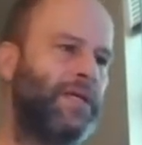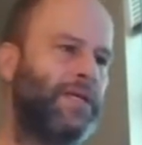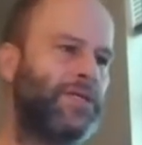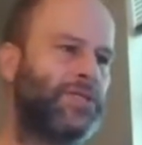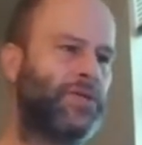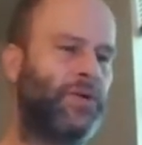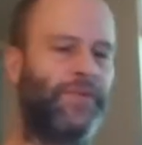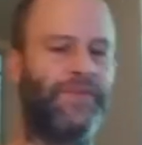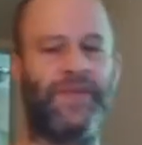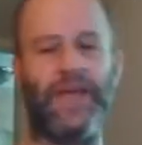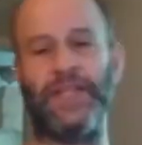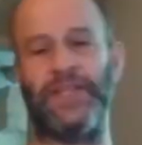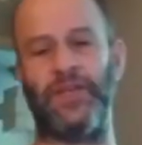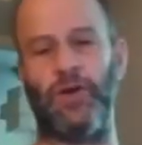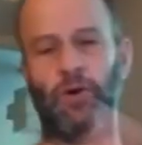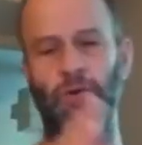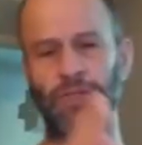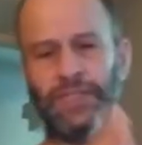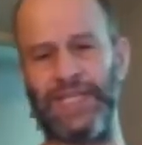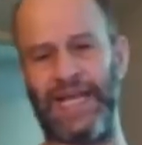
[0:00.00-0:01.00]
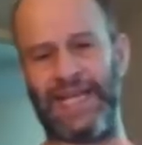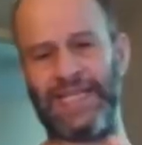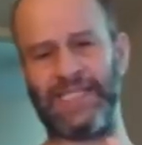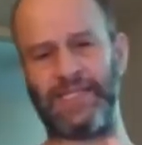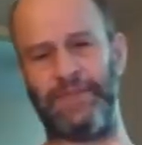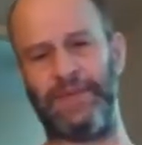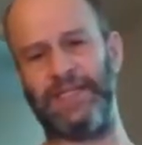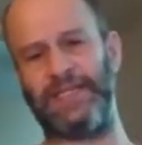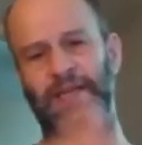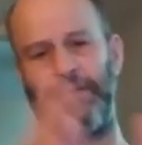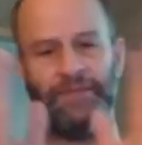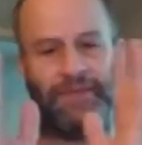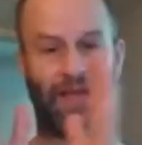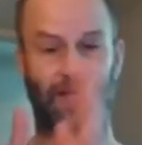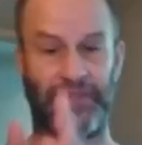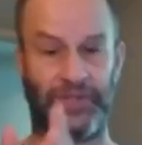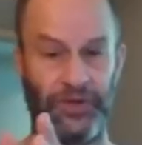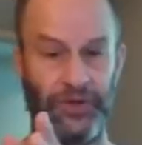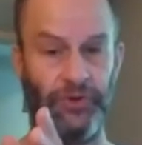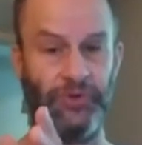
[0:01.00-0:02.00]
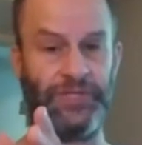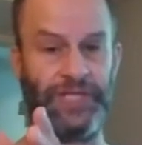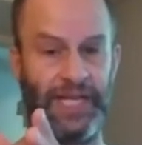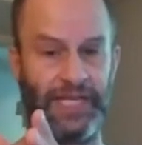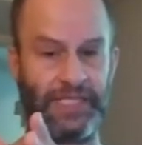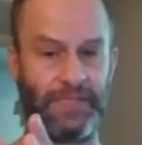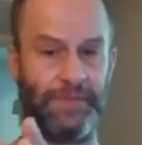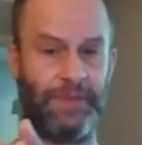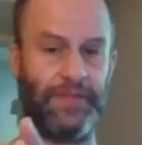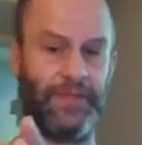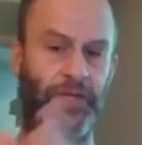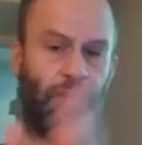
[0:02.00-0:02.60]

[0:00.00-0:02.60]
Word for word: So we've got the Old Testament and we've got the New Testament.